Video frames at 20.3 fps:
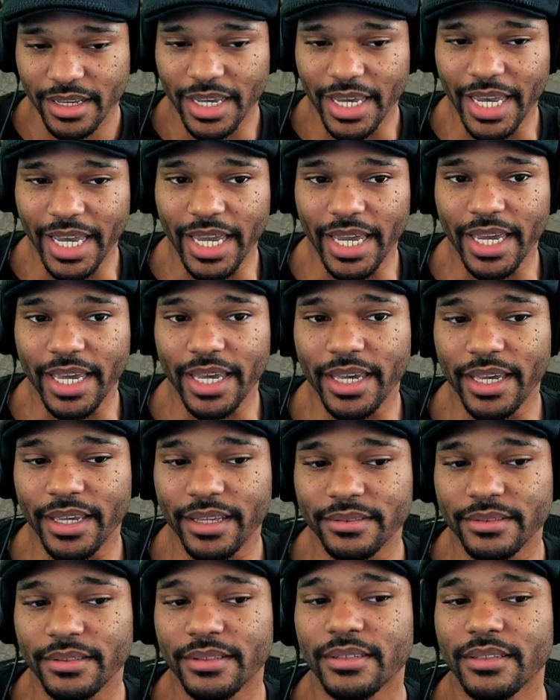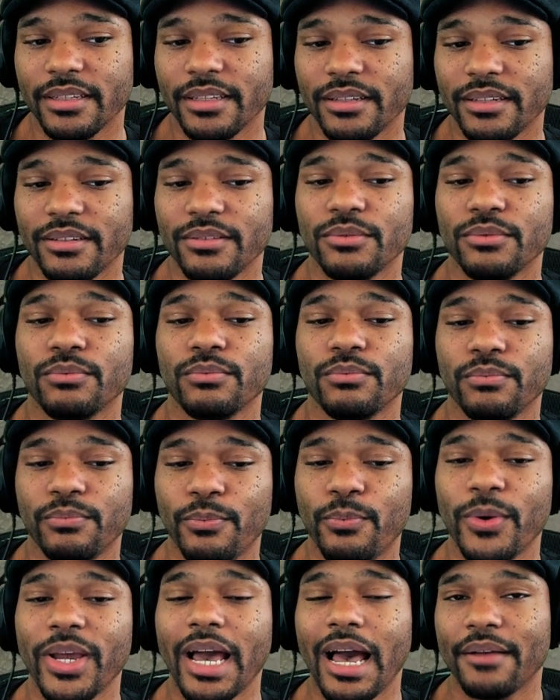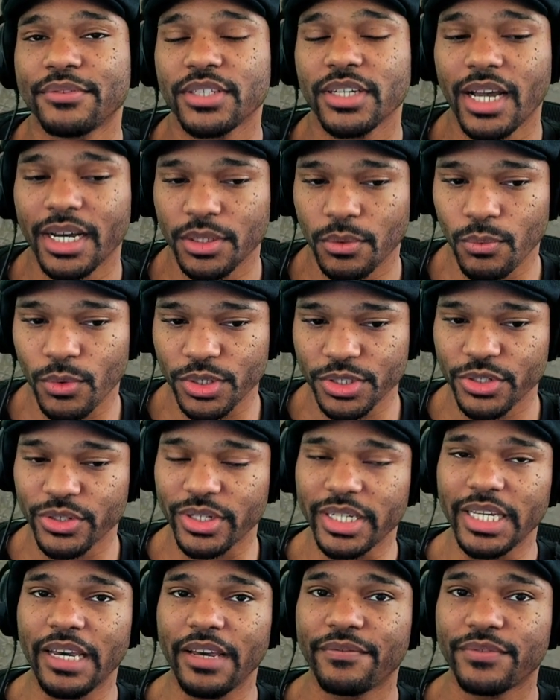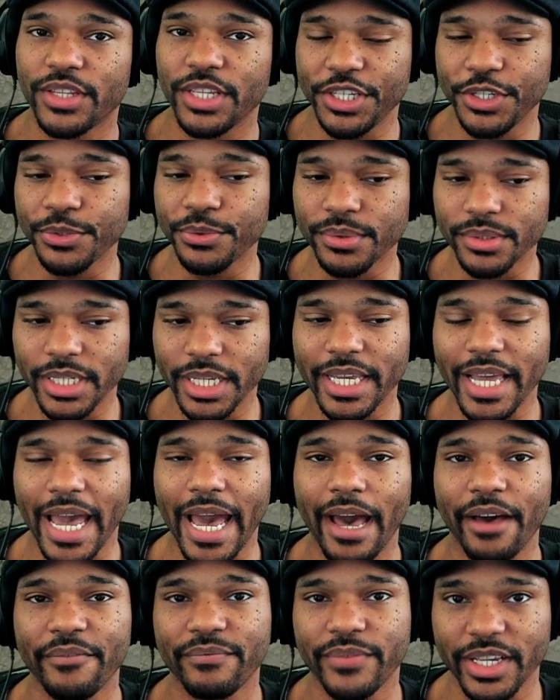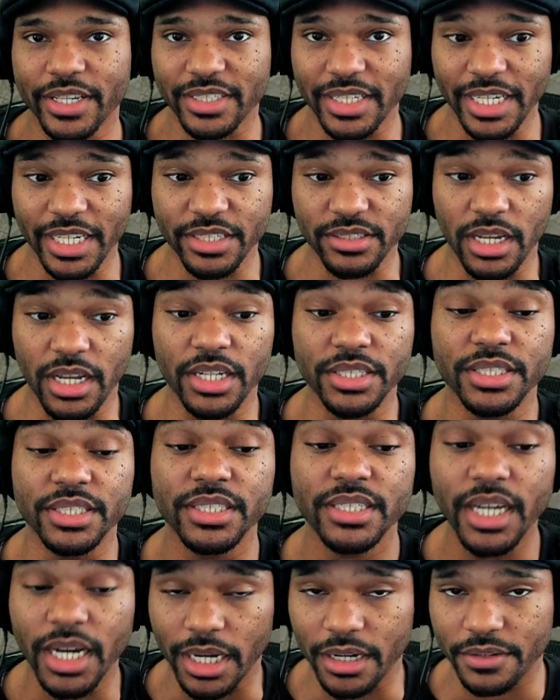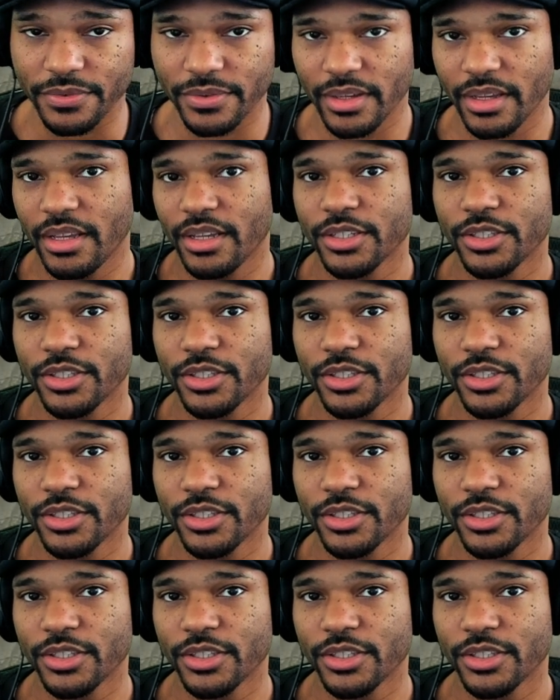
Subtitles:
and we have to kind of wonder if the unique affix is enough